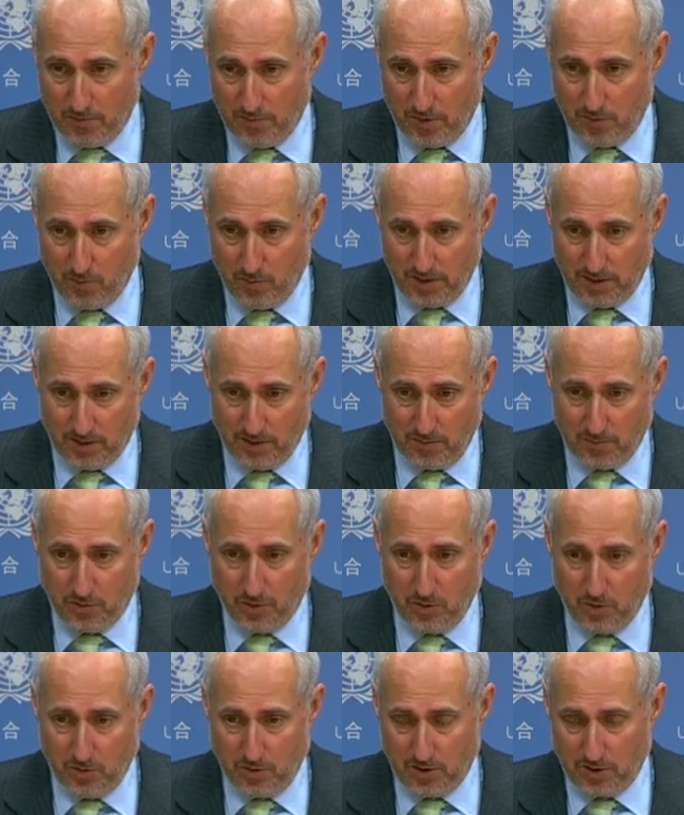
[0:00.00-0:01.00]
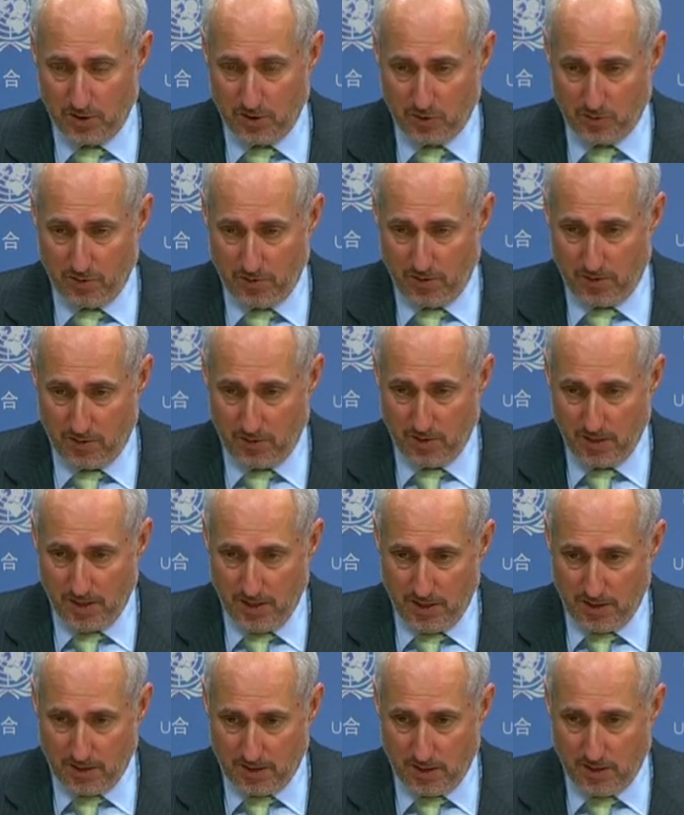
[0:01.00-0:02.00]
But we can put you in touch with our
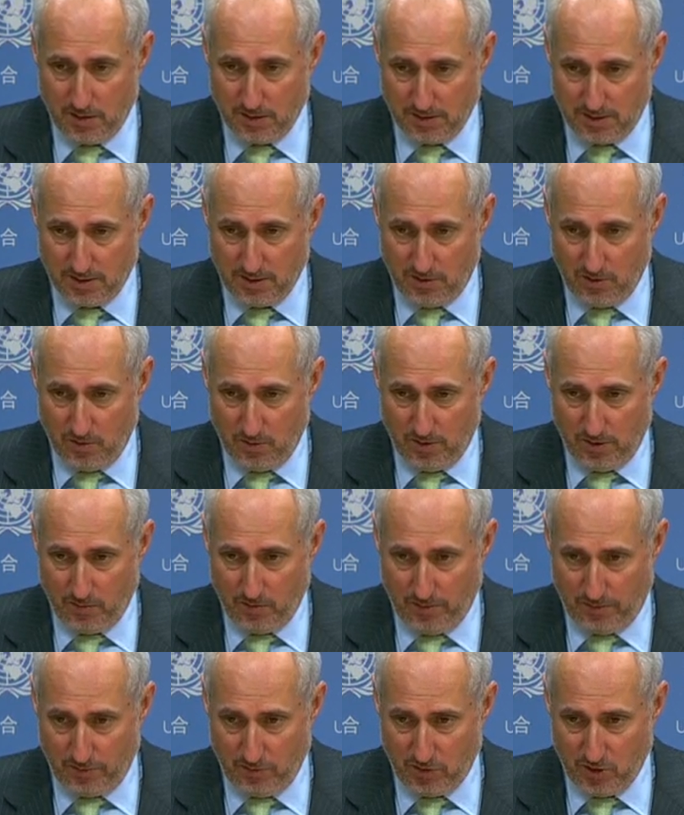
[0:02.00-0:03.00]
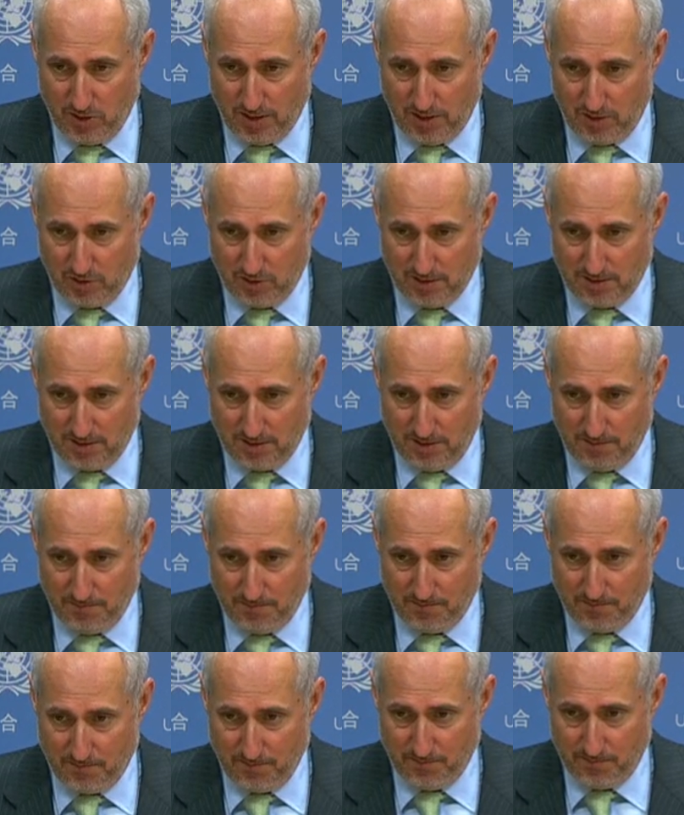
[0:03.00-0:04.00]
colleagues at the UN Refugee Agency.
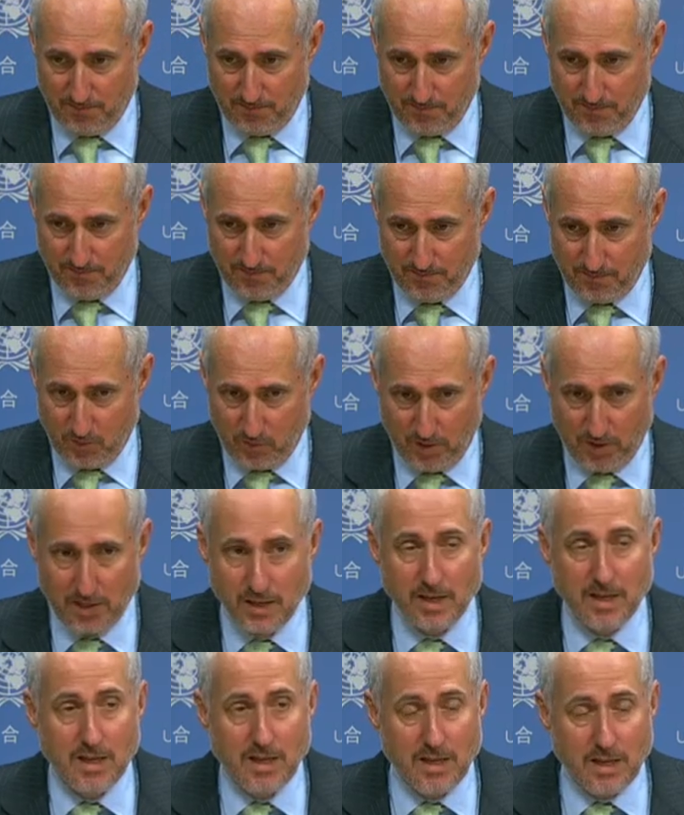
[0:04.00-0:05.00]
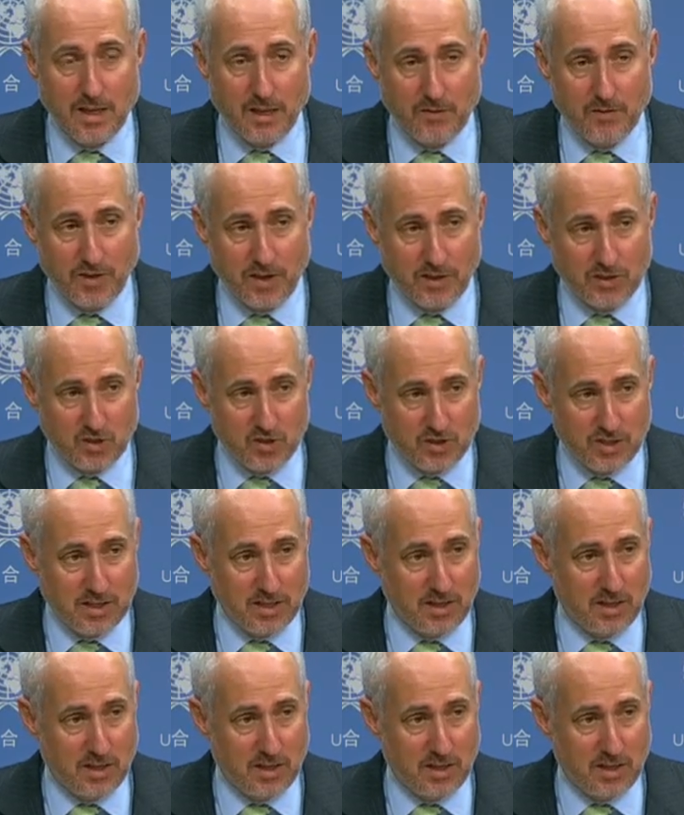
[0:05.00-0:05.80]
Great. If I could,